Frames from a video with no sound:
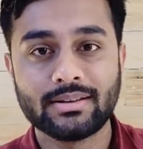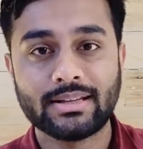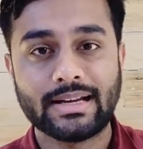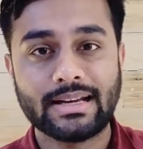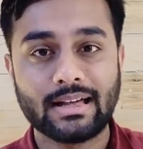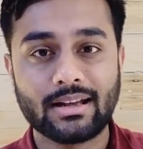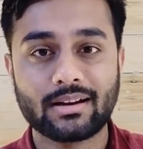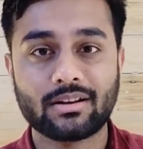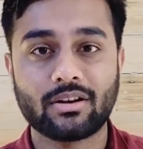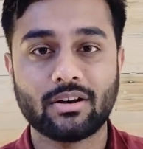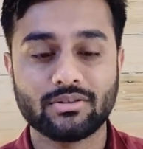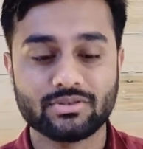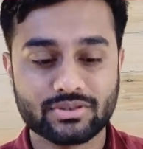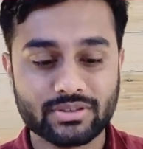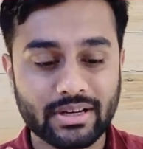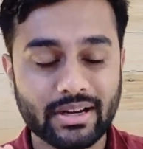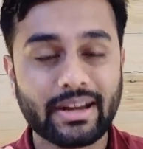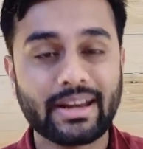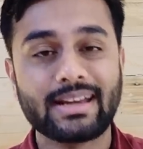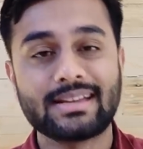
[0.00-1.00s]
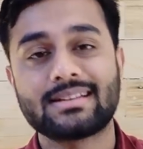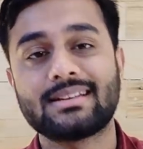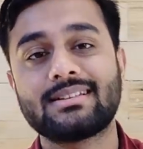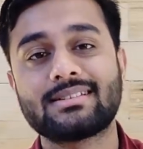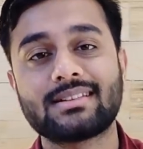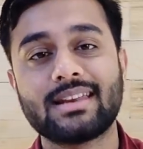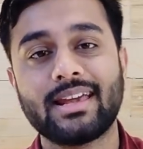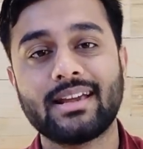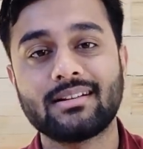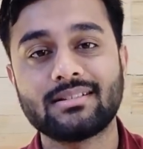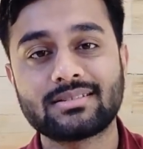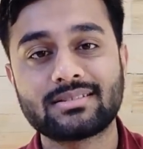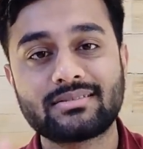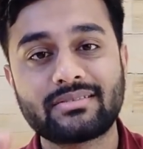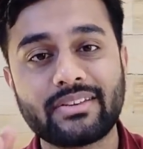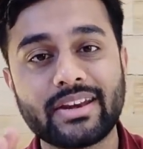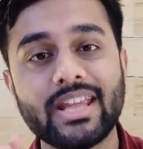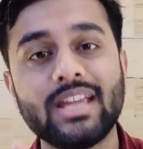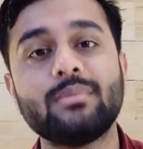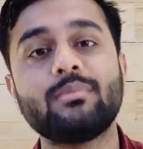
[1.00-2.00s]
that our concentration is like a
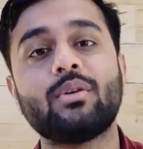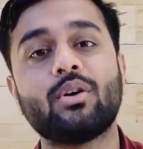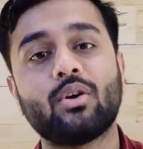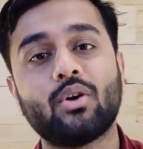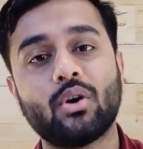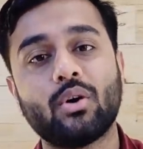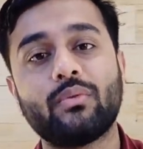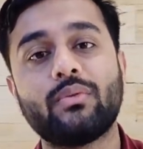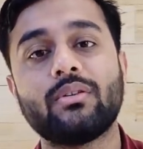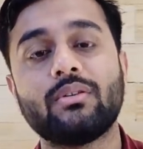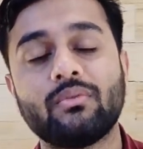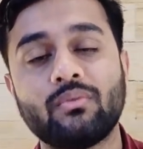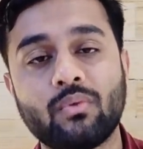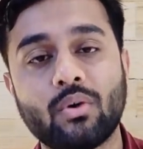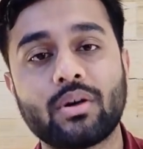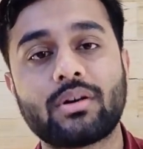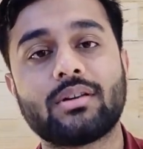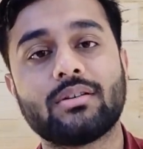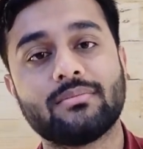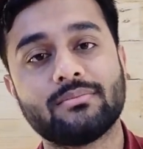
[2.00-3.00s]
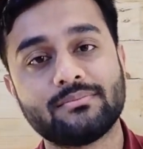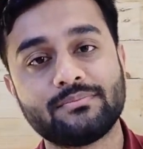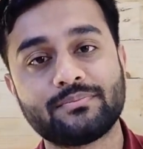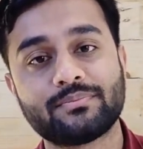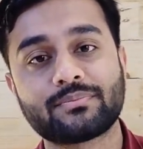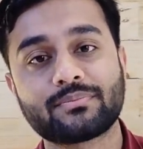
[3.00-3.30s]
stream of water.